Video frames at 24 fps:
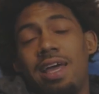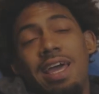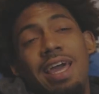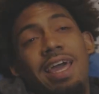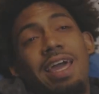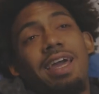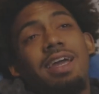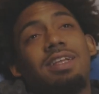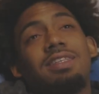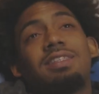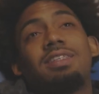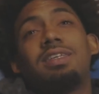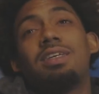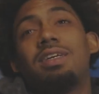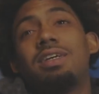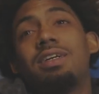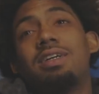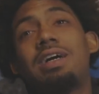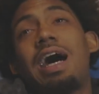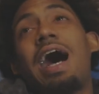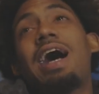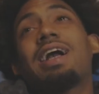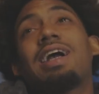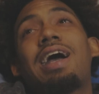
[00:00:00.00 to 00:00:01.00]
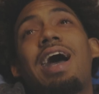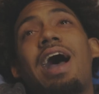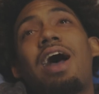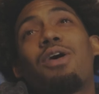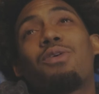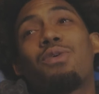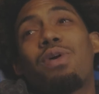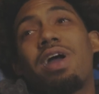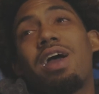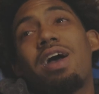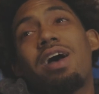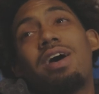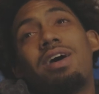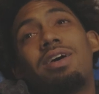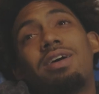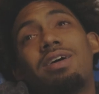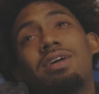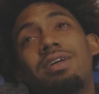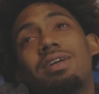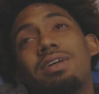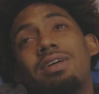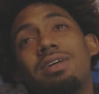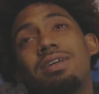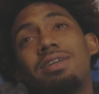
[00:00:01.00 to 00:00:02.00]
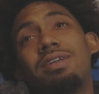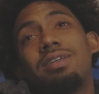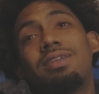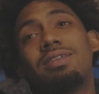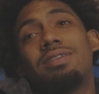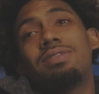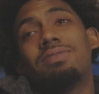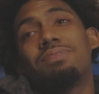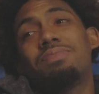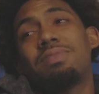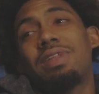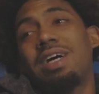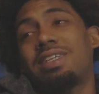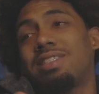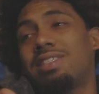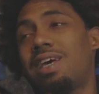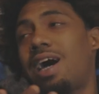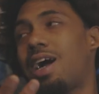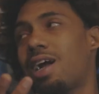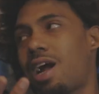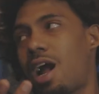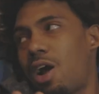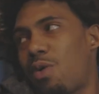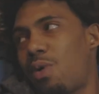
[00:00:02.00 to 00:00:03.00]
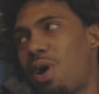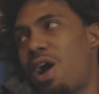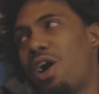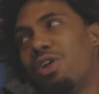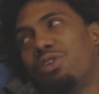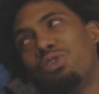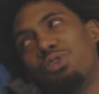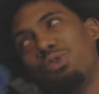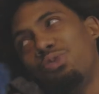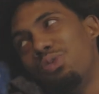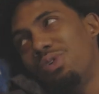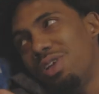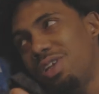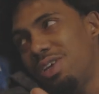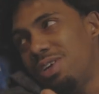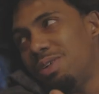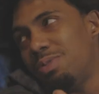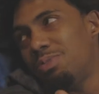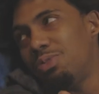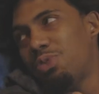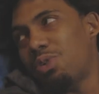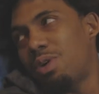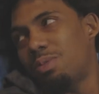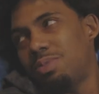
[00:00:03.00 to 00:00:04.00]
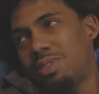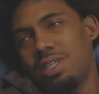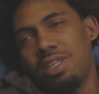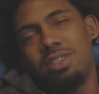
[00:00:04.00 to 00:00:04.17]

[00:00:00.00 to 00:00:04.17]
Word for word: Until I got around, um, until I got around doing them, you know what I'm saying.